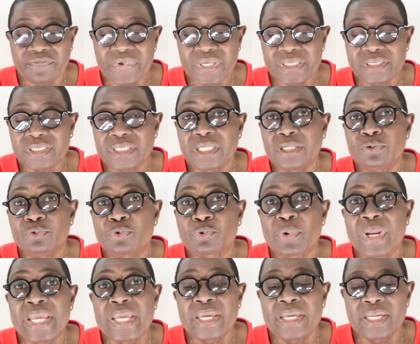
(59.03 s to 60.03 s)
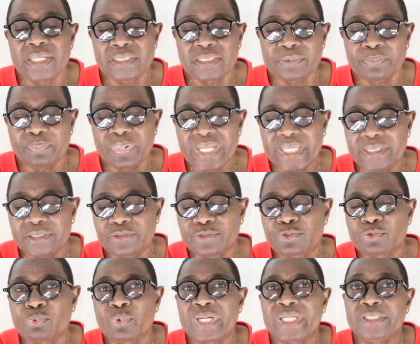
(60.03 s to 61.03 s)
this a great place
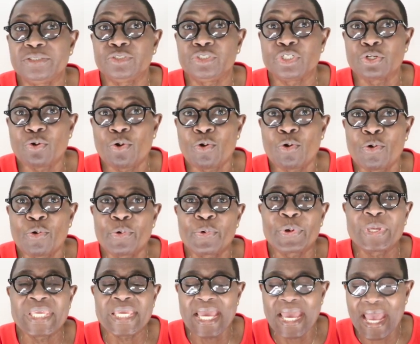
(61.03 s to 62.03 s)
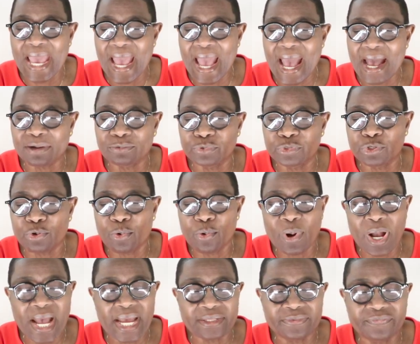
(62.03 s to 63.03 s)
to enjoy
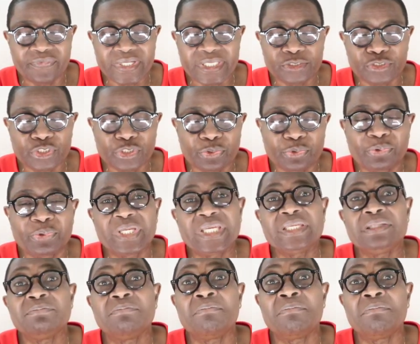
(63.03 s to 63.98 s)
outdoor adventure in